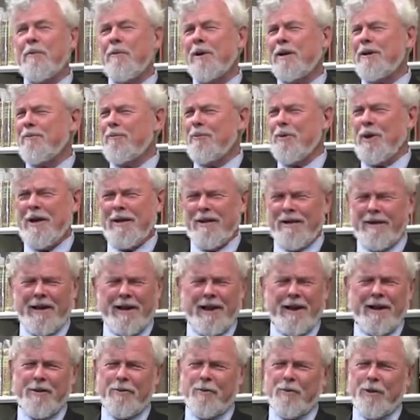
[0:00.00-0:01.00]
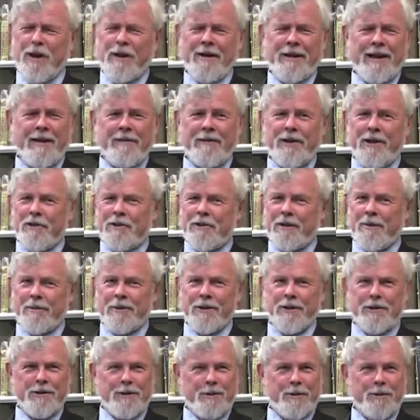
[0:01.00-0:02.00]
But we, you know, we don't have any
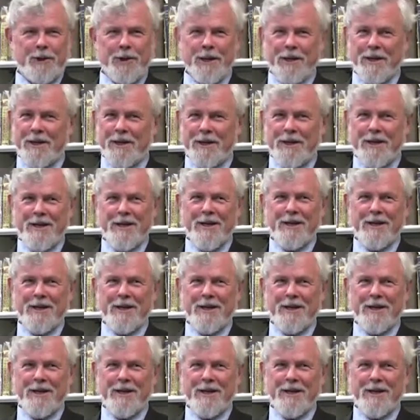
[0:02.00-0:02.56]
trouble interpreting it.